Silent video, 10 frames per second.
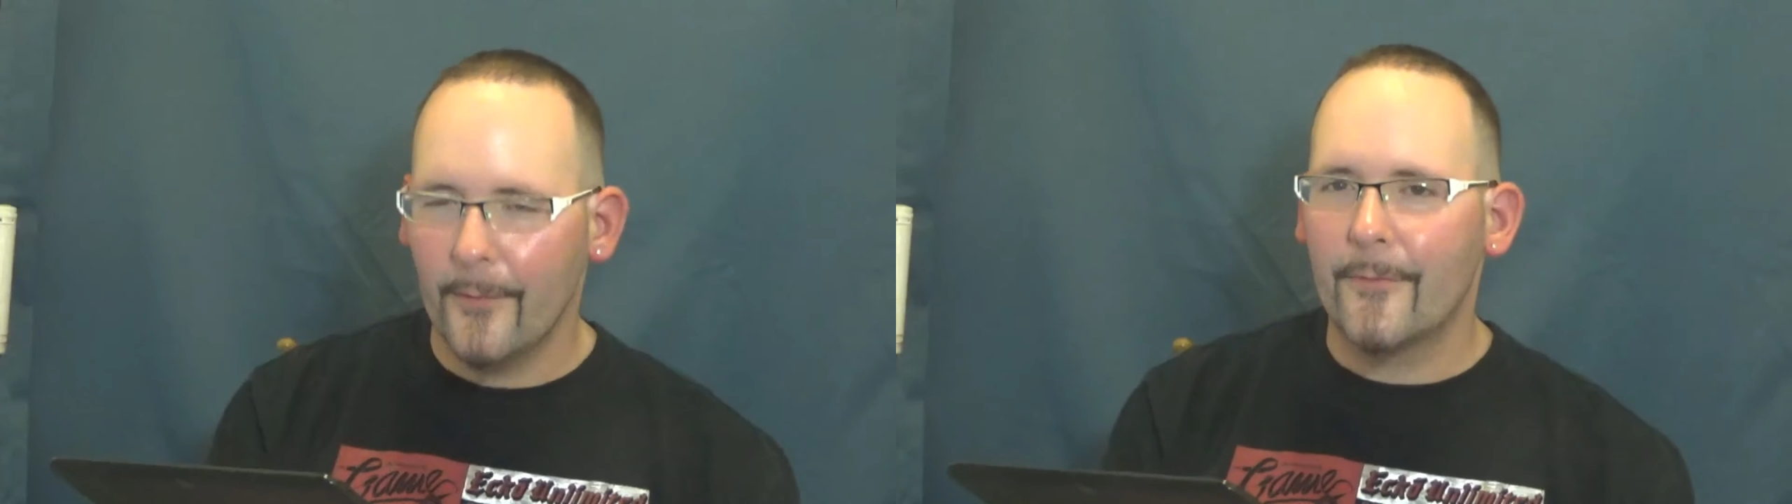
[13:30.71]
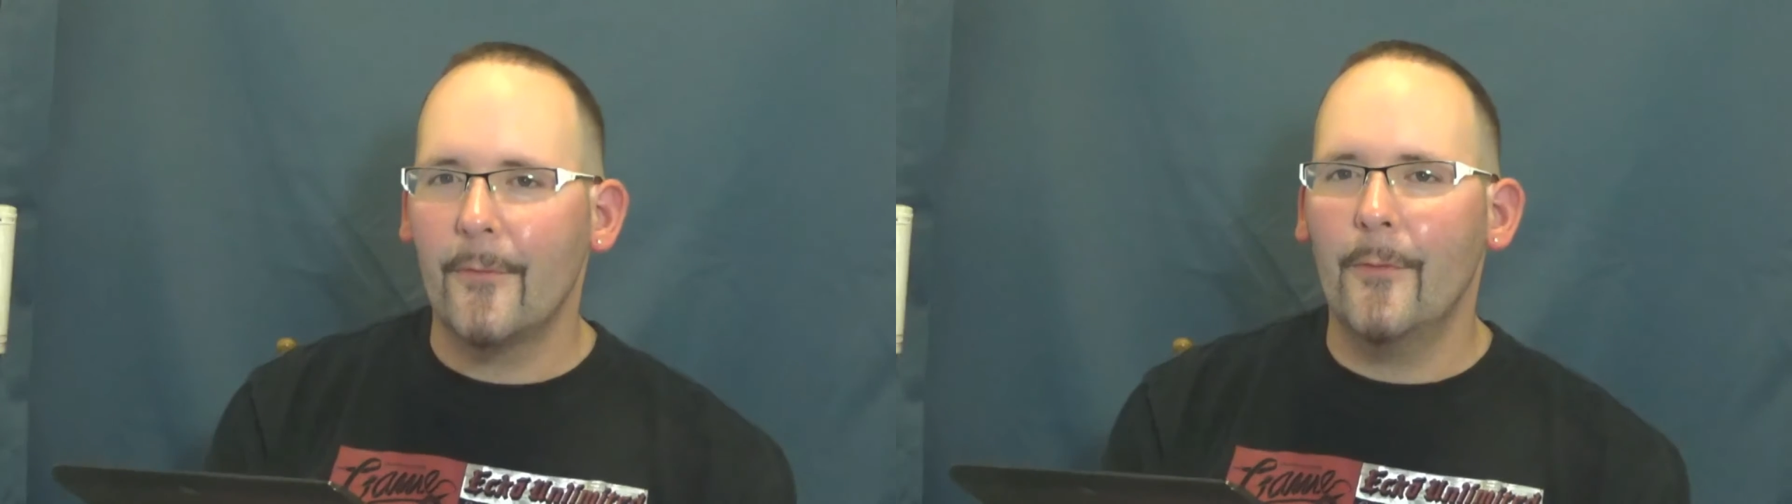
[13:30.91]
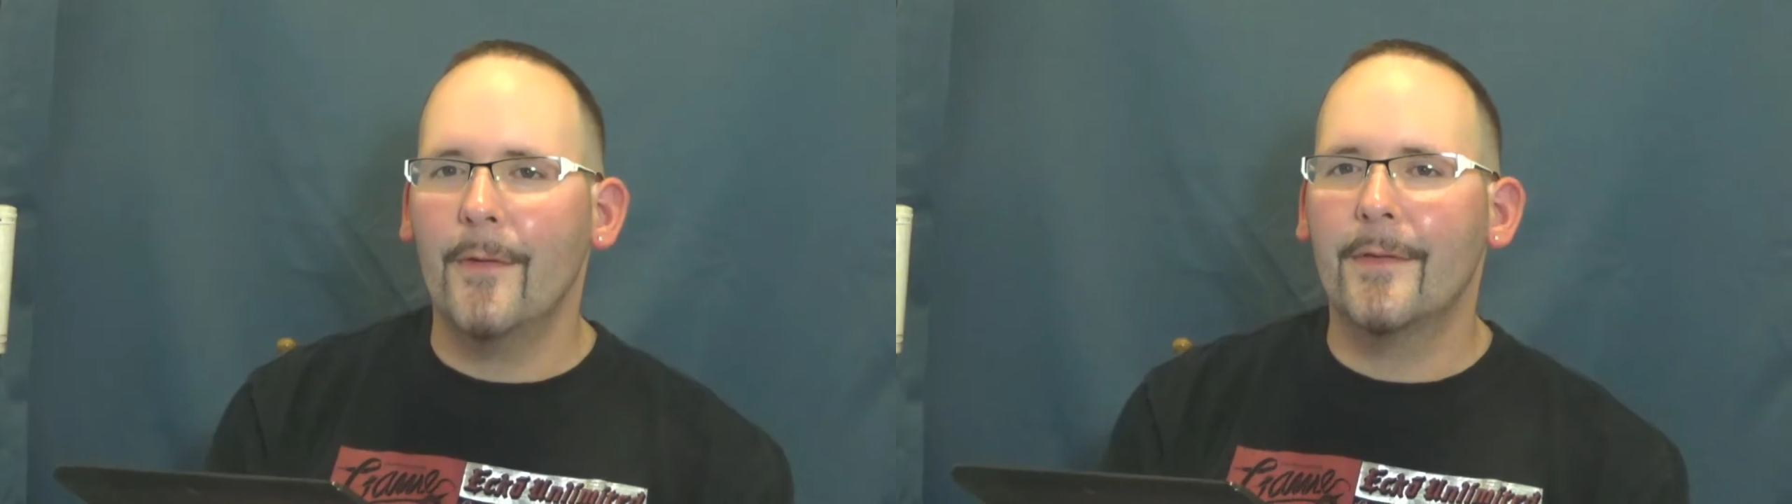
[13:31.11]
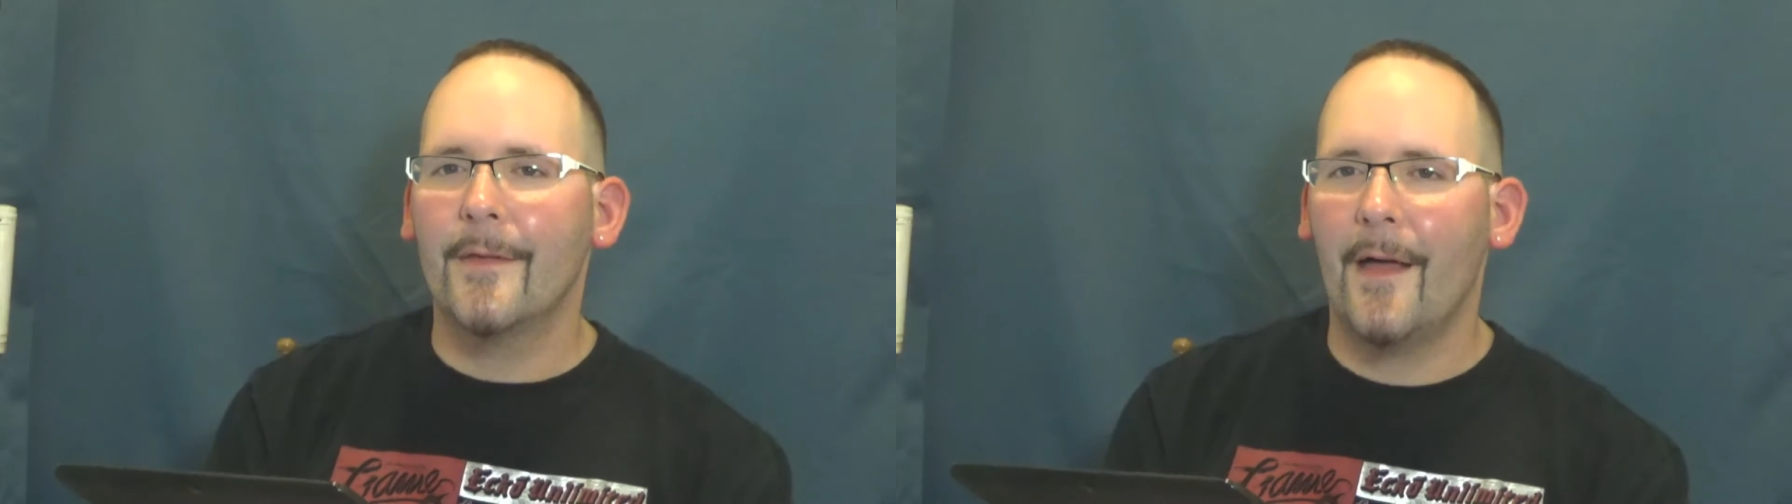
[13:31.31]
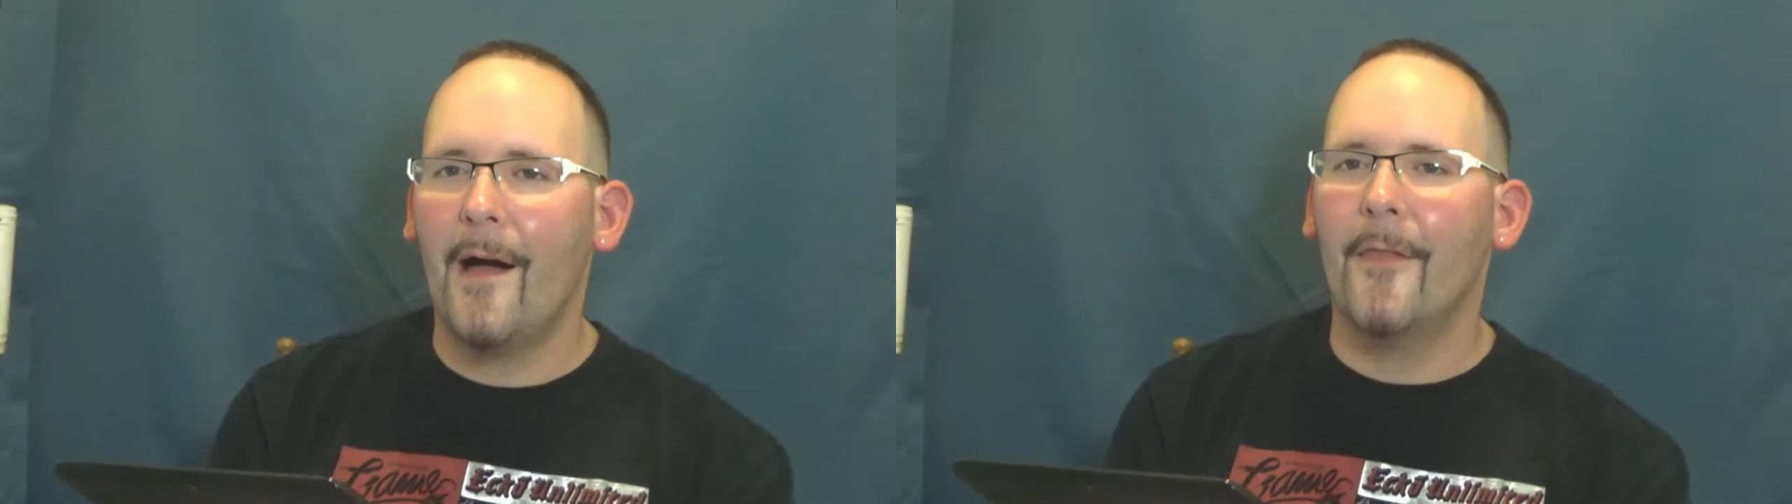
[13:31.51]
through
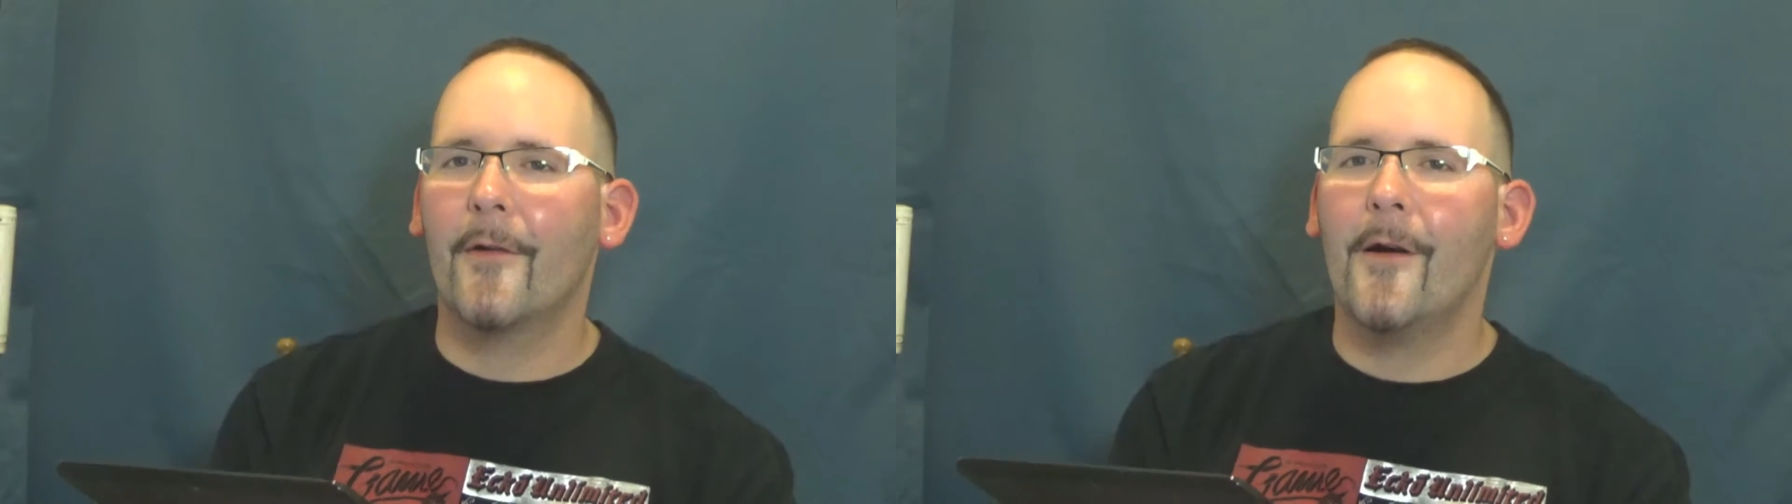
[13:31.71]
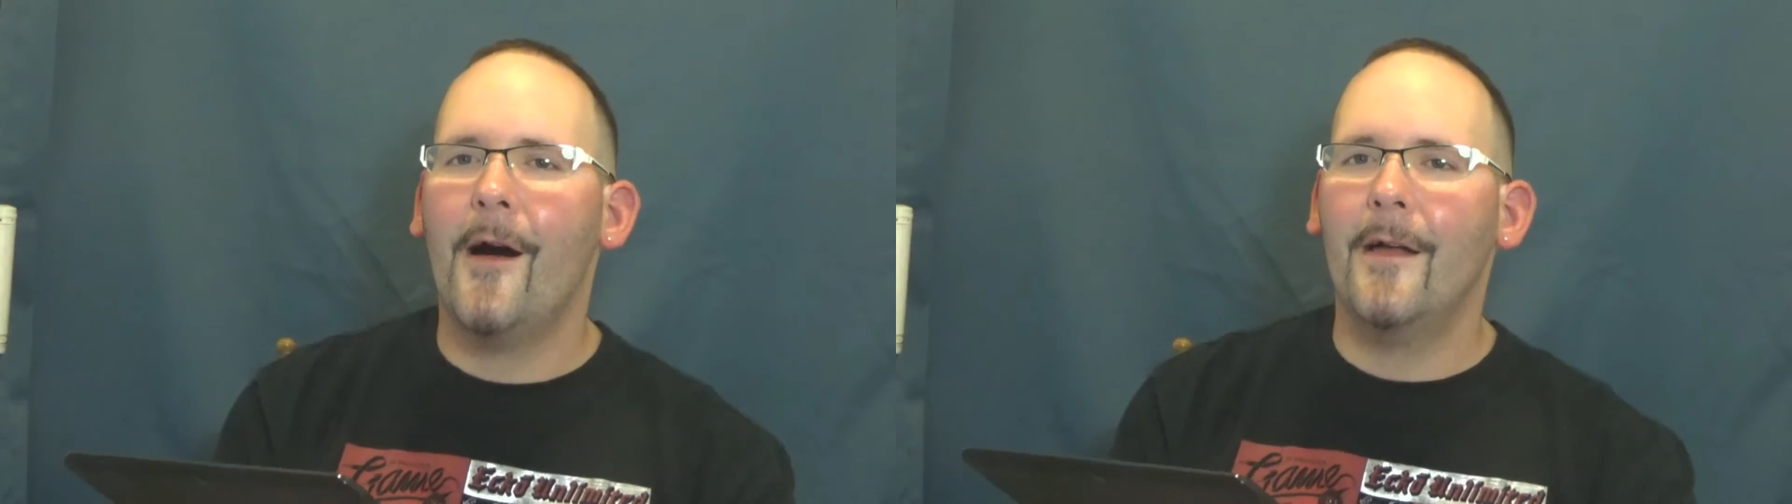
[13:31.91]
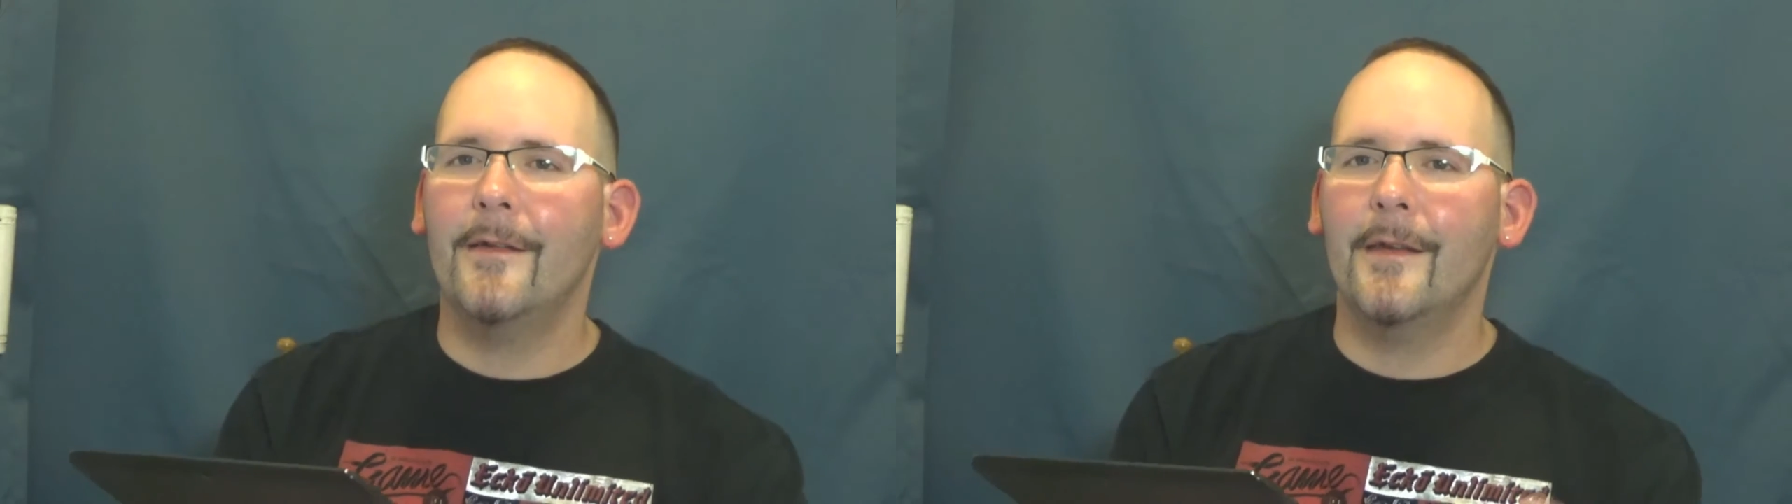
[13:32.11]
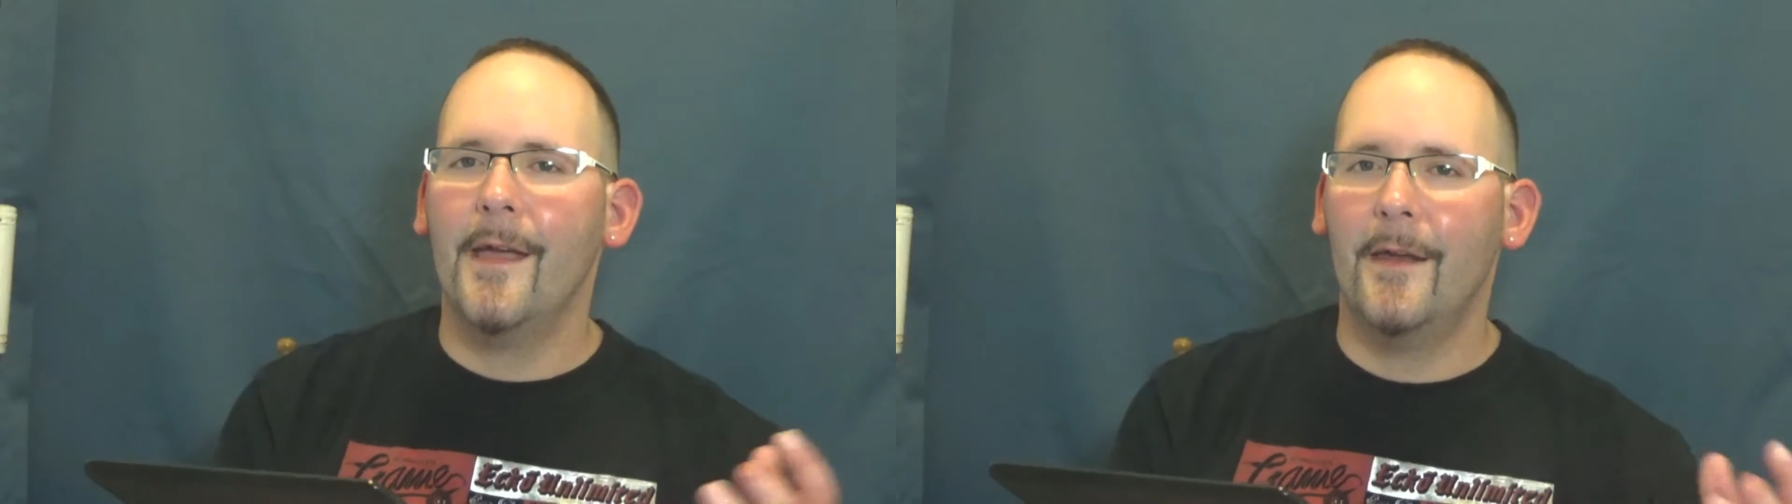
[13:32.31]
into the other cotton